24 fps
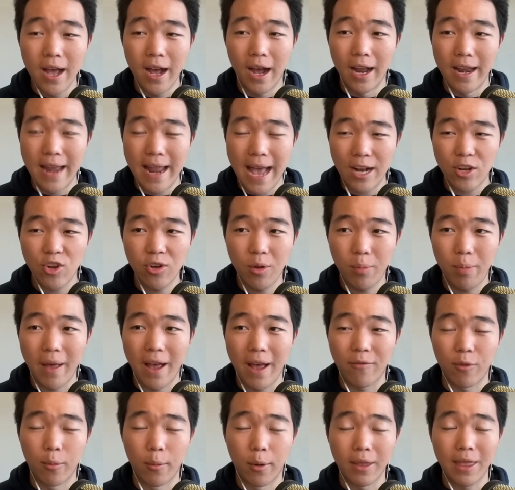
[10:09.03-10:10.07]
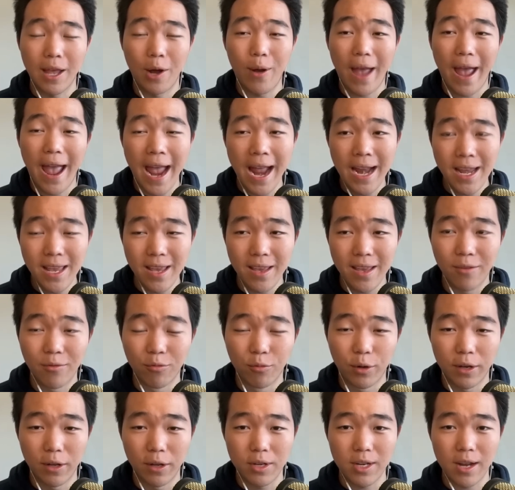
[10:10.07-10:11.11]
a national platform without any
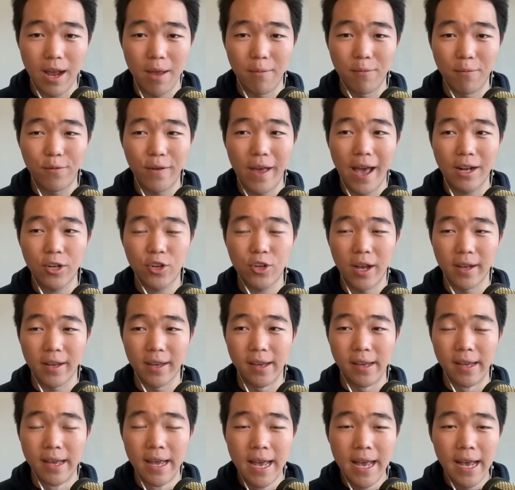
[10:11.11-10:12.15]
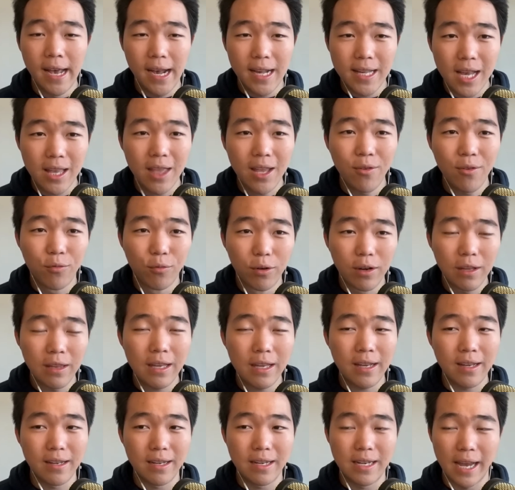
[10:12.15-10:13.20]
real time fact checking is, I think,
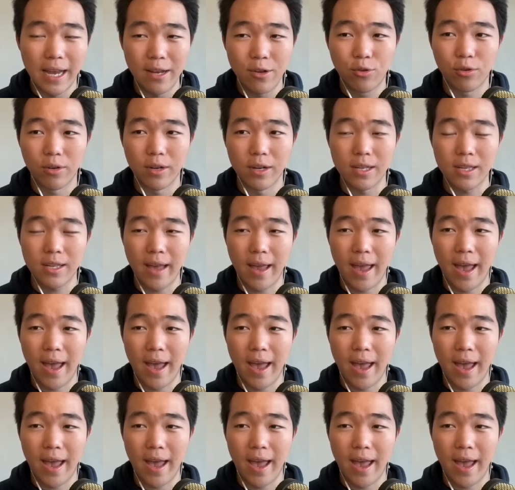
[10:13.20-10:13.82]
really dangerous.